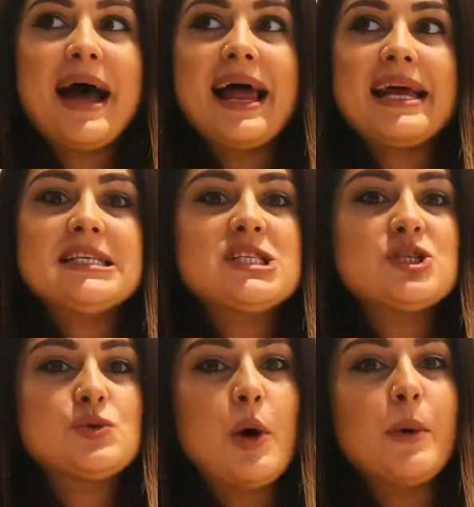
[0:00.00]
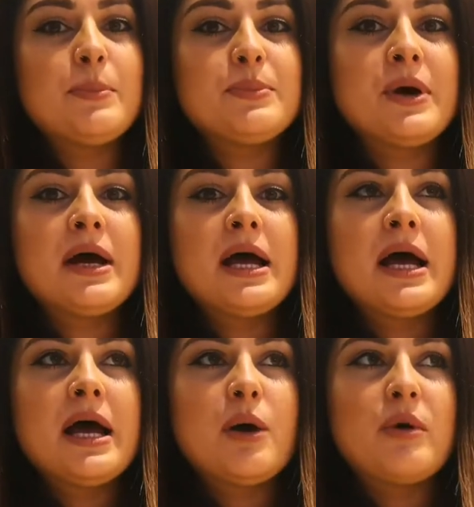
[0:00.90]
palette swap
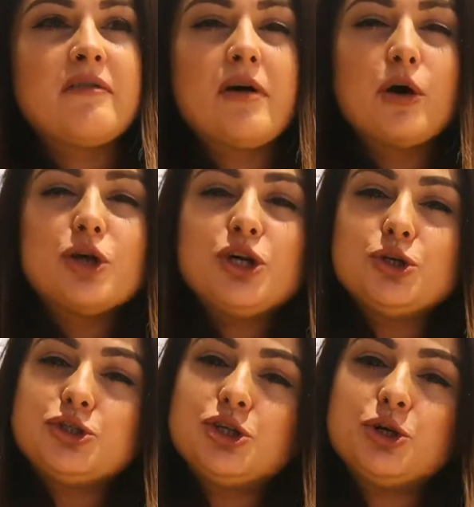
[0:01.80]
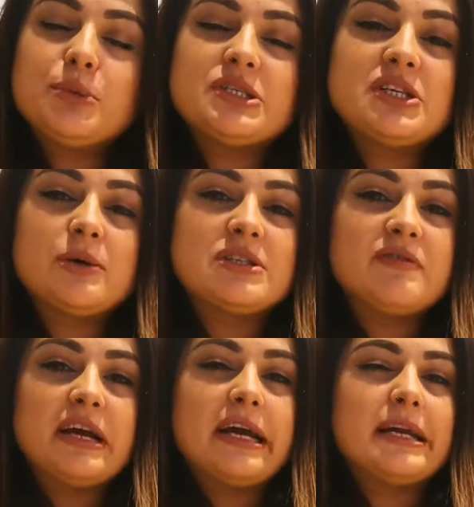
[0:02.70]
with other YouTubers. So I was
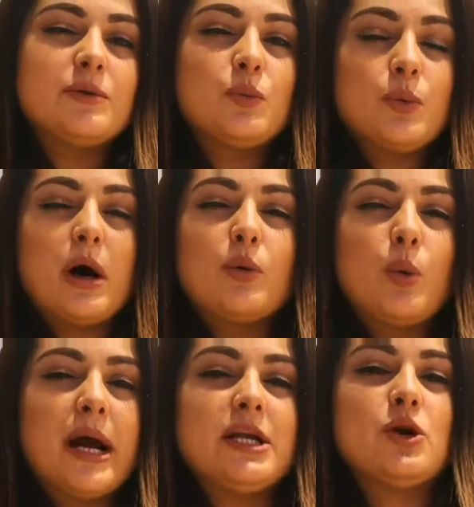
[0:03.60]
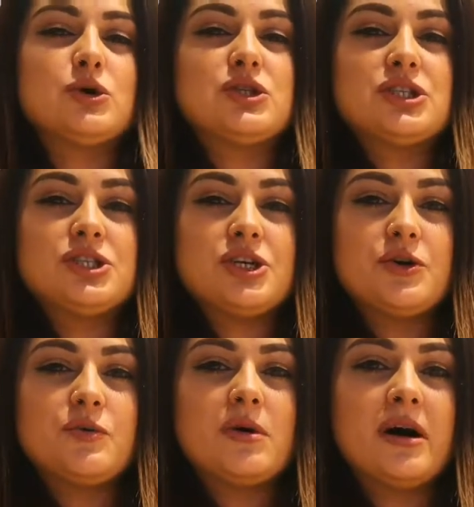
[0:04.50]
thinking, well, why not to
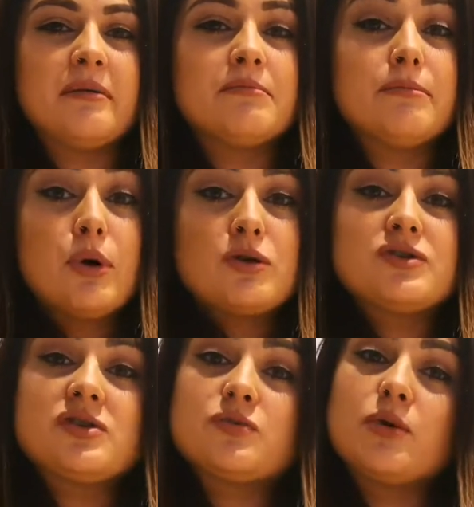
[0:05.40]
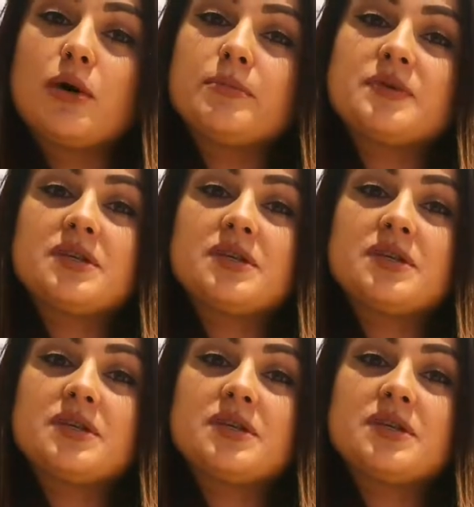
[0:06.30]
do a box swap?